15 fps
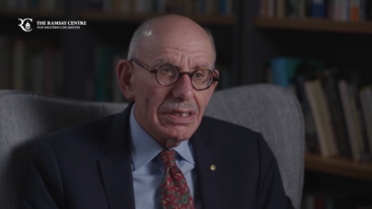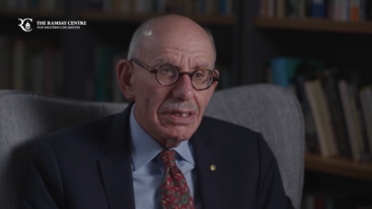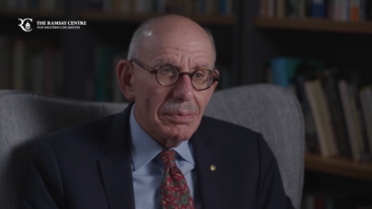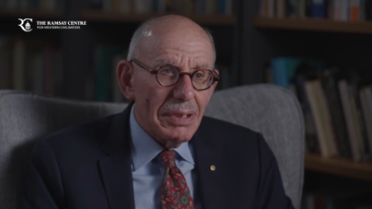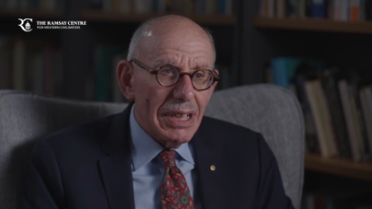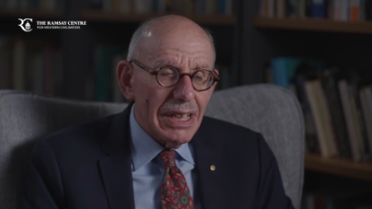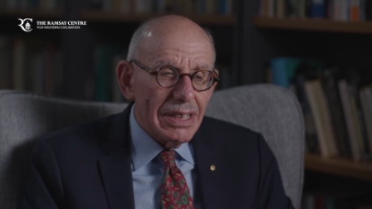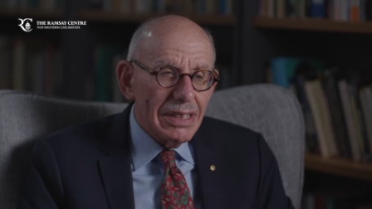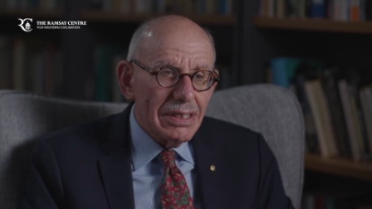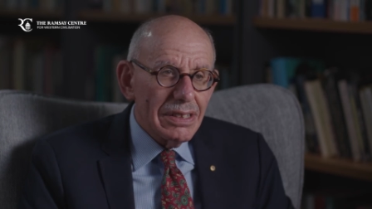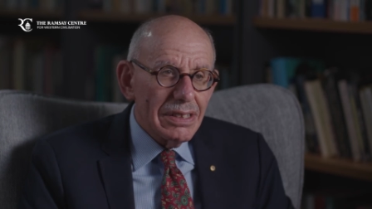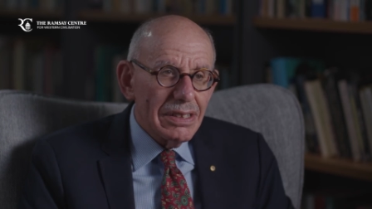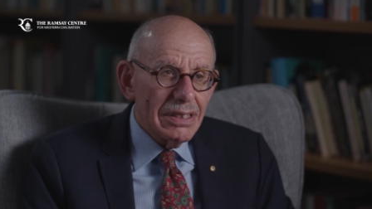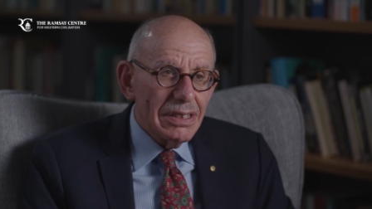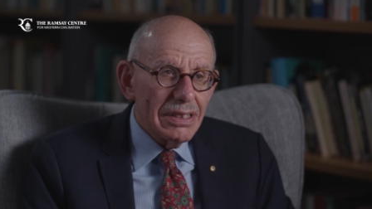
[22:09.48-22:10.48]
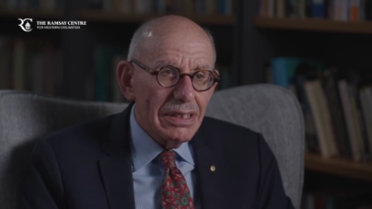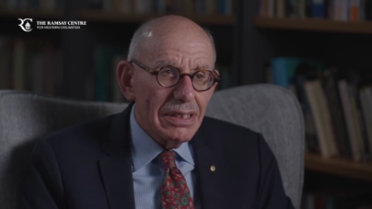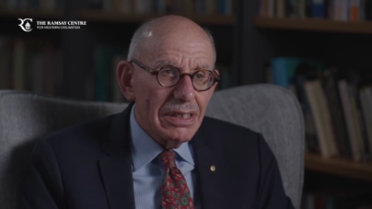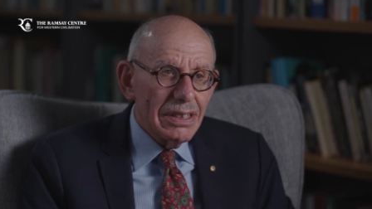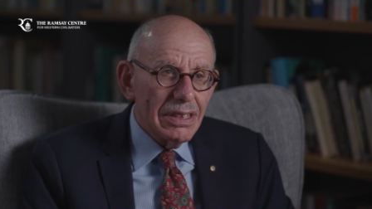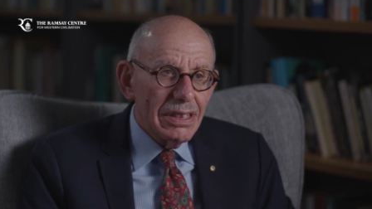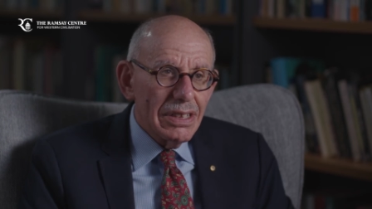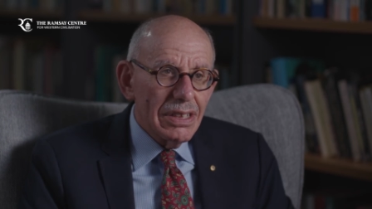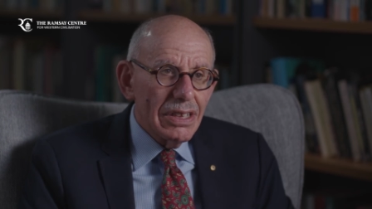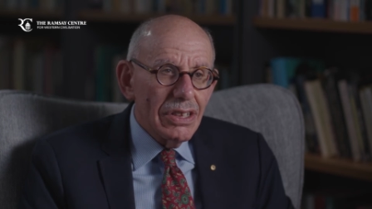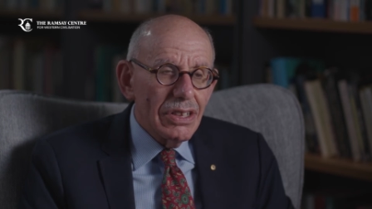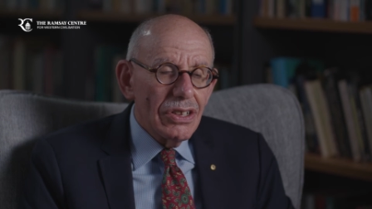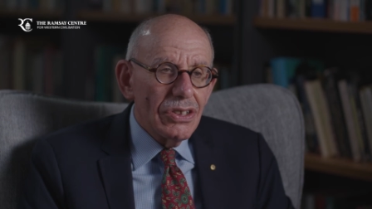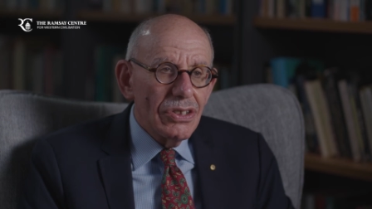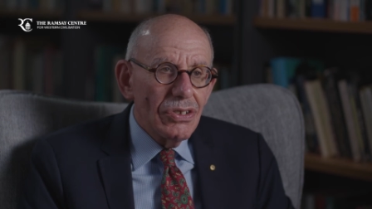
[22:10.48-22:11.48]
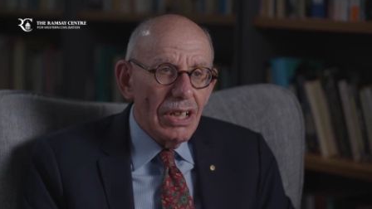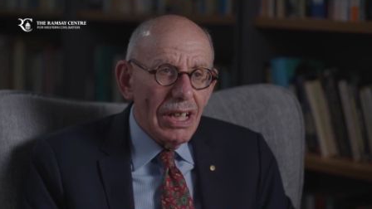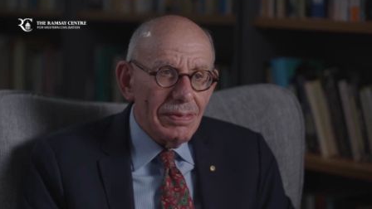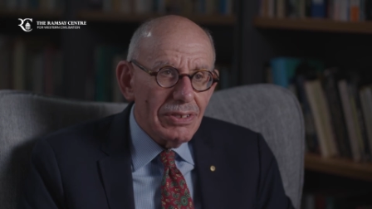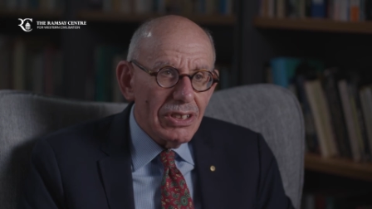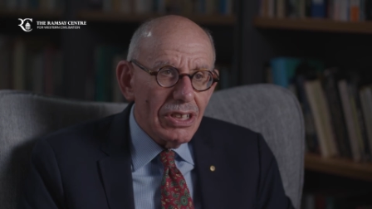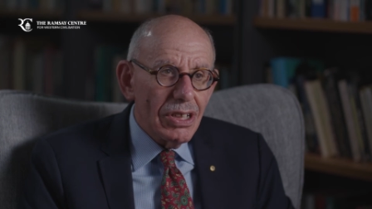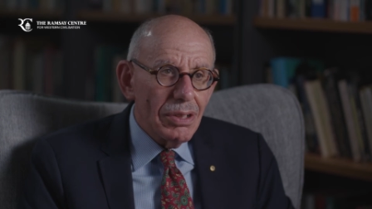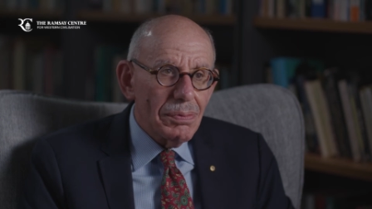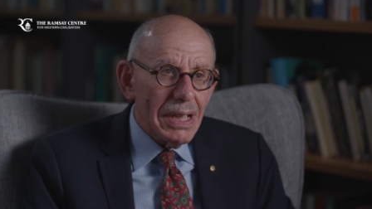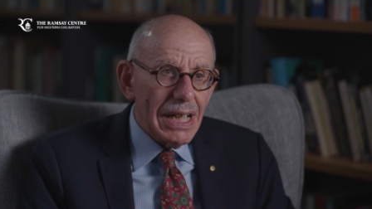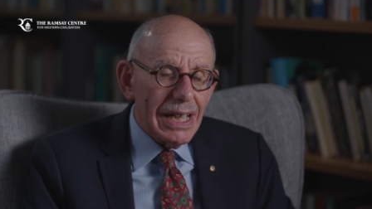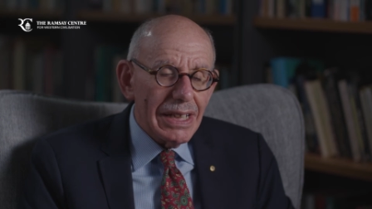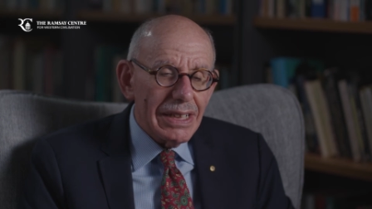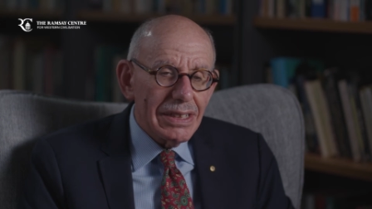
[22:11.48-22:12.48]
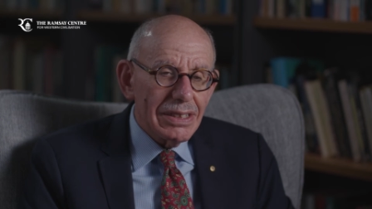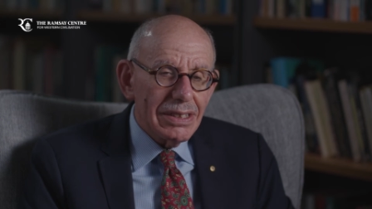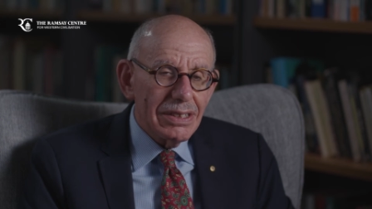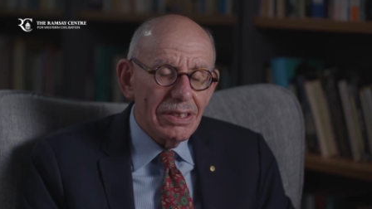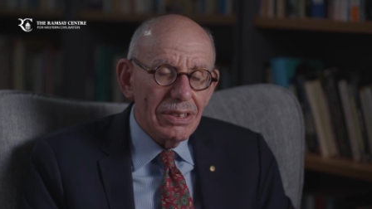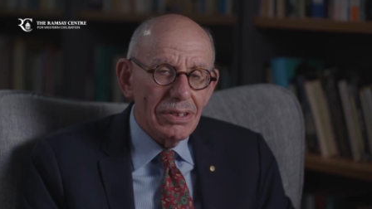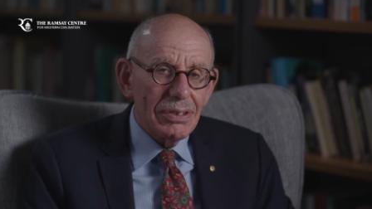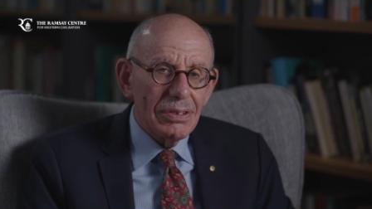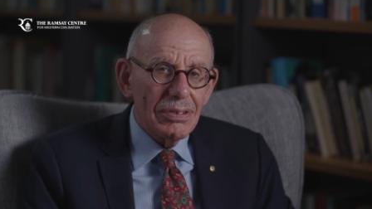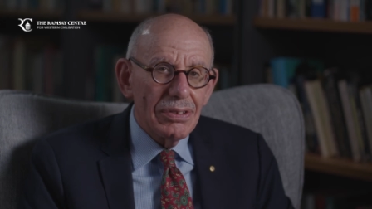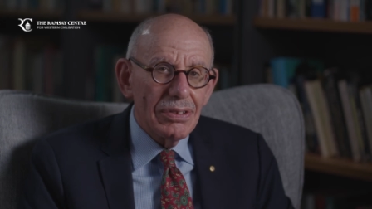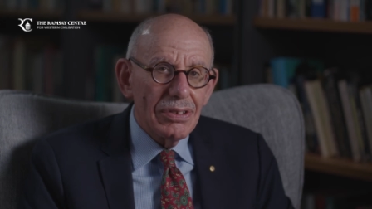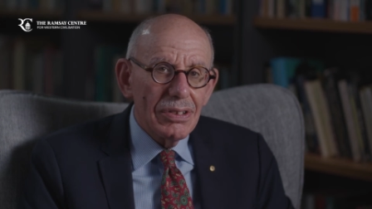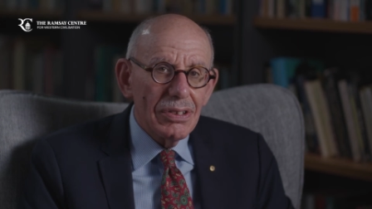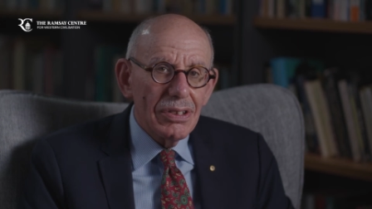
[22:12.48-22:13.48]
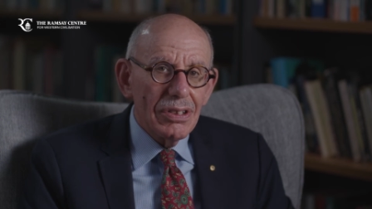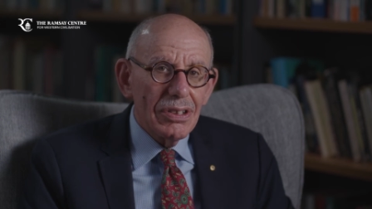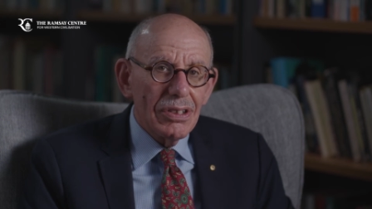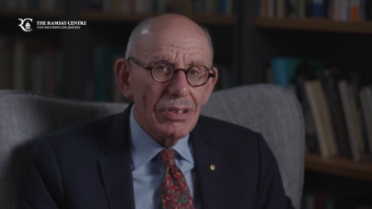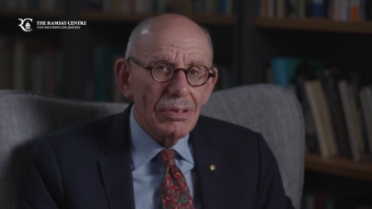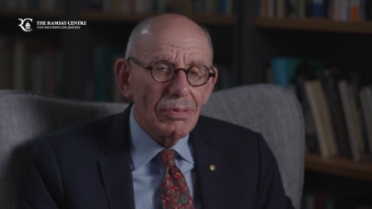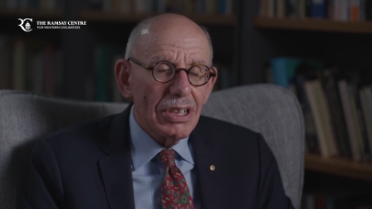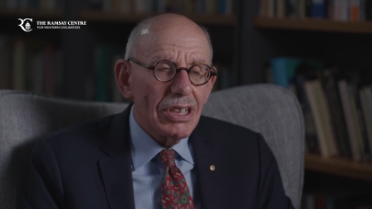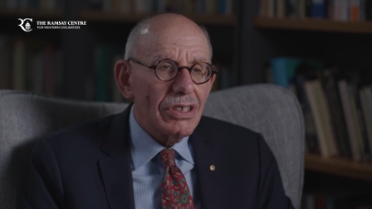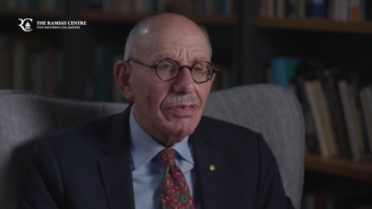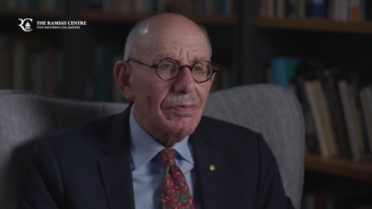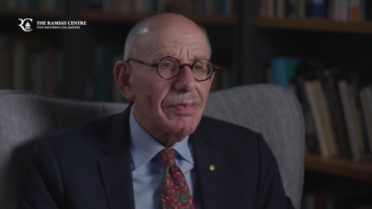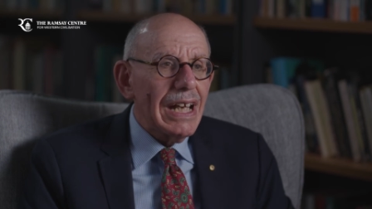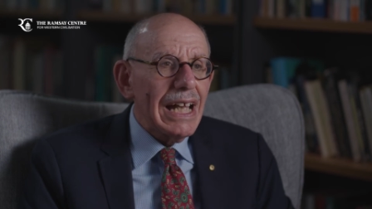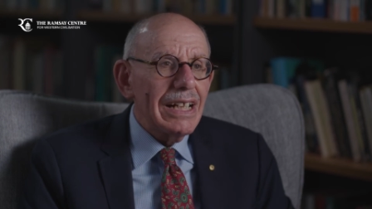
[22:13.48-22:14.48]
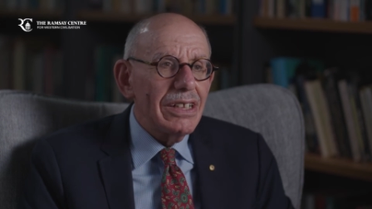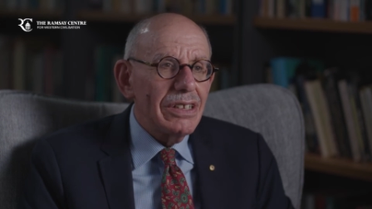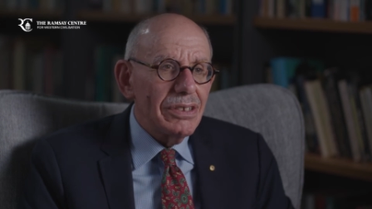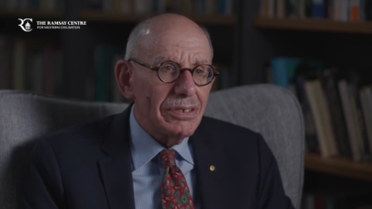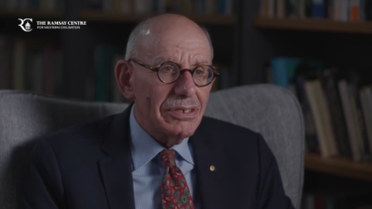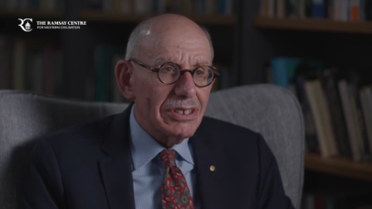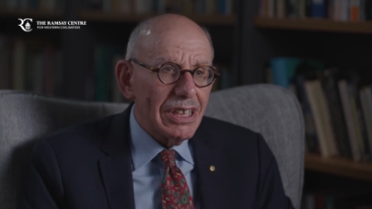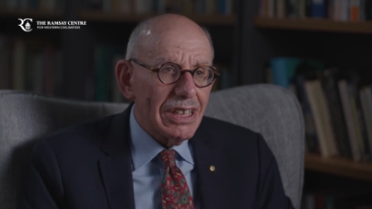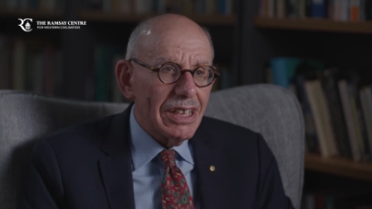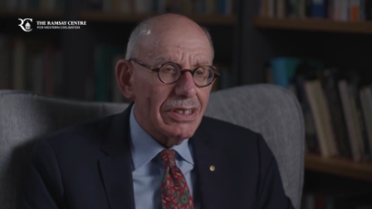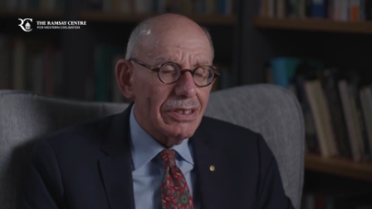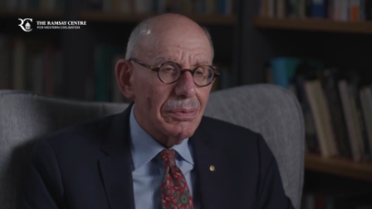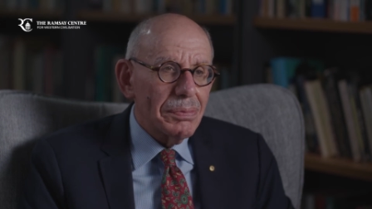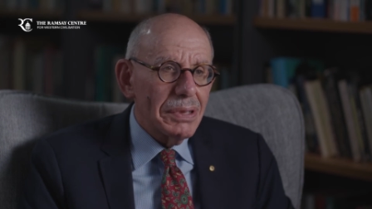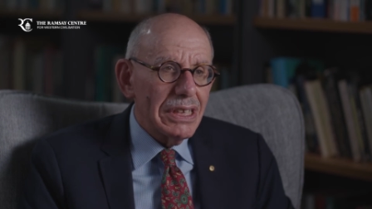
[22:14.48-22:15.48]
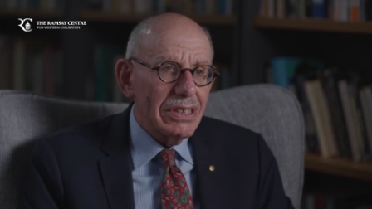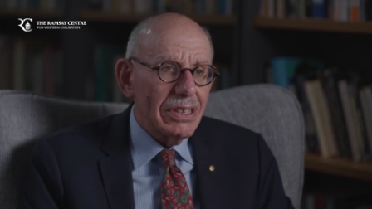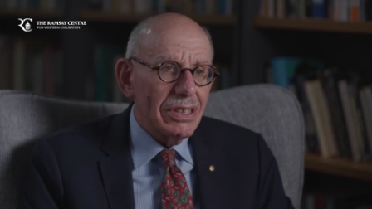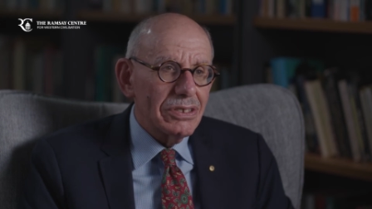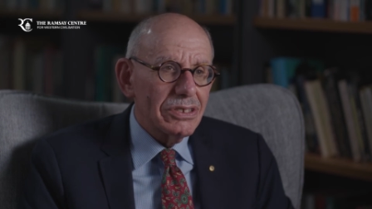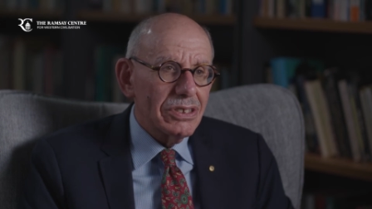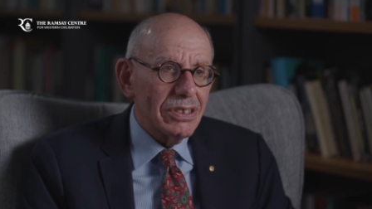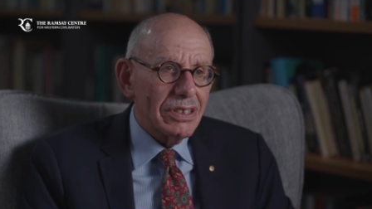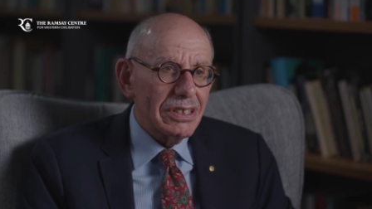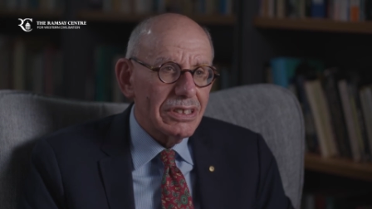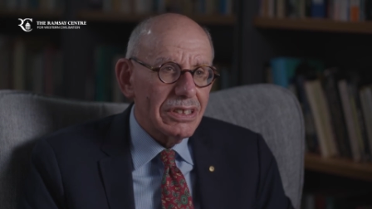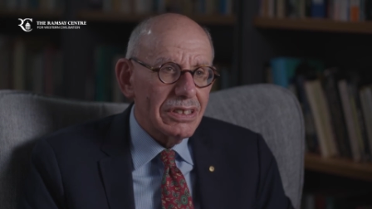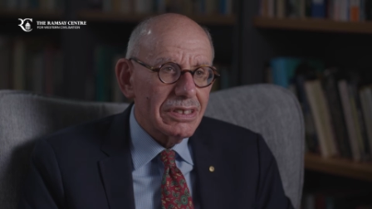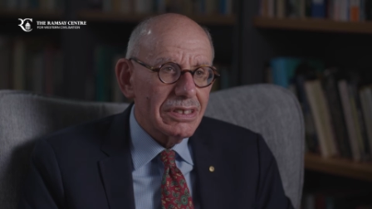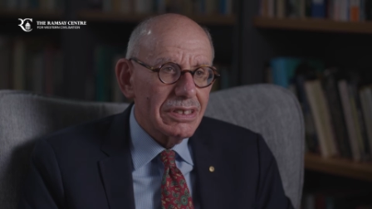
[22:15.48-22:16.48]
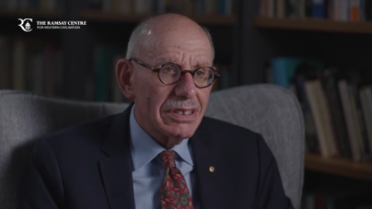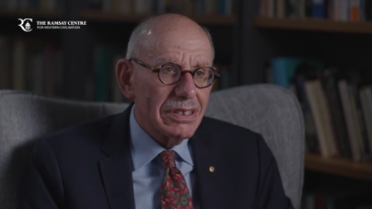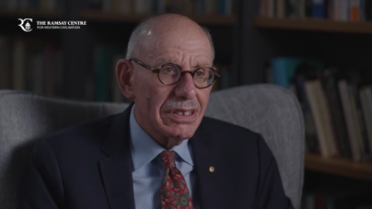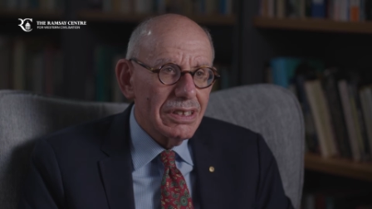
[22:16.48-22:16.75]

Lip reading: to make, you have to go back to what are the values that underpin those choices.